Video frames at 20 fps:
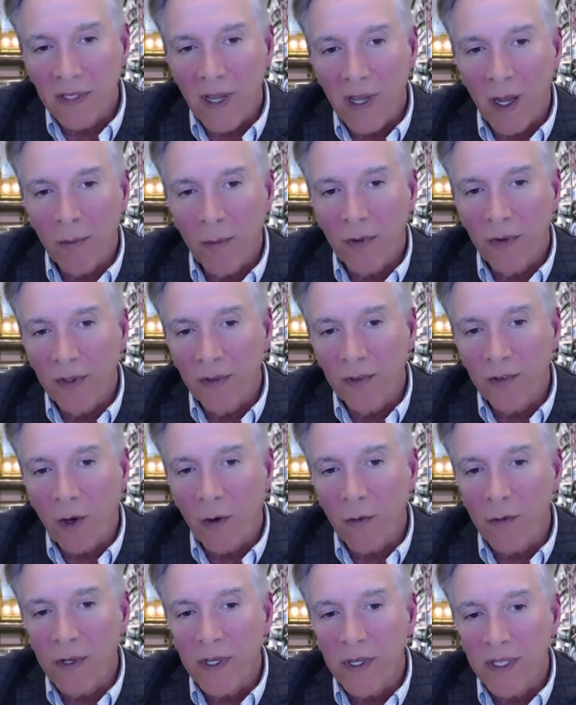time of the
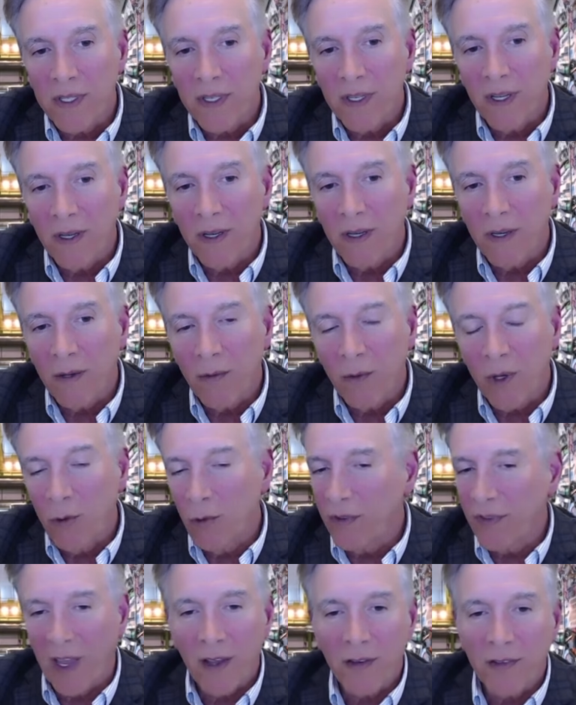discovery, uh, he
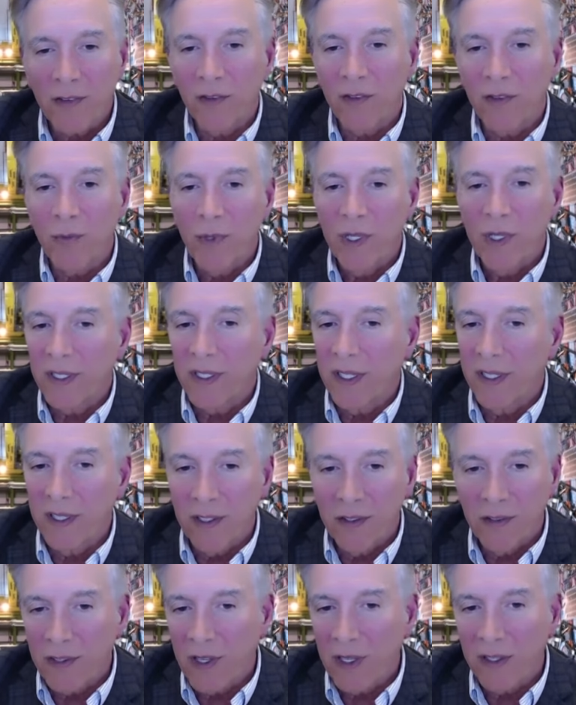was asked to speak, and
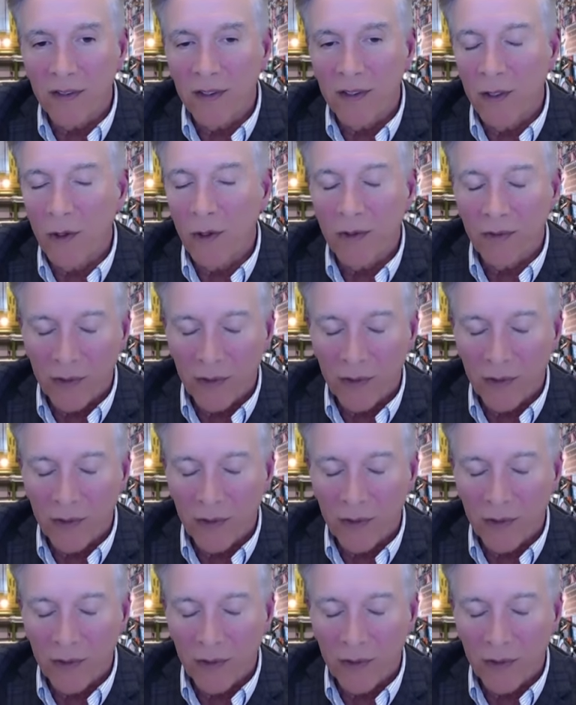he said, you know,